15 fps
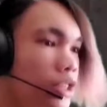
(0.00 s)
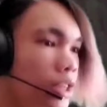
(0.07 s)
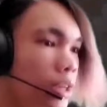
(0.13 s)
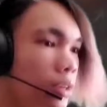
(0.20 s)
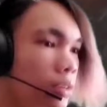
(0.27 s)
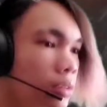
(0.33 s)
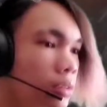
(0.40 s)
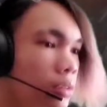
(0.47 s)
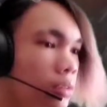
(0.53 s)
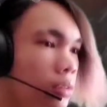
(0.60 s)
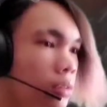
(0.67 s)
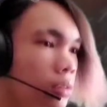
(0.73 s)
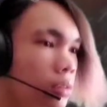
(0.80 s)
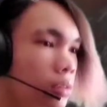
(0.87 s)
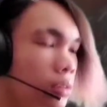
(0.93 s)
ain't ya?
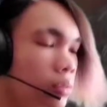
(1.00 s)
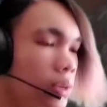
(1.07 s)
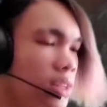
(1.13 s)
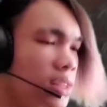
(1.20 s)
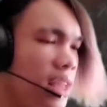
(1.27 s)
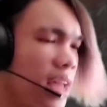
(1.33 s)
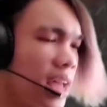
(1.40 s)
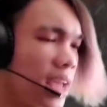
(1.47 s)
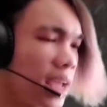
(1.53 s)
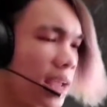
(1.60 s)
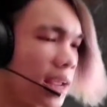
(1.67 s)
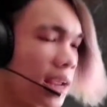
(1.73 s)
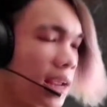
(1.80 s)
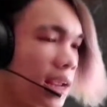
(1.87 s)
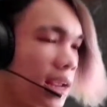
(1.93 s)
What is that?
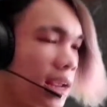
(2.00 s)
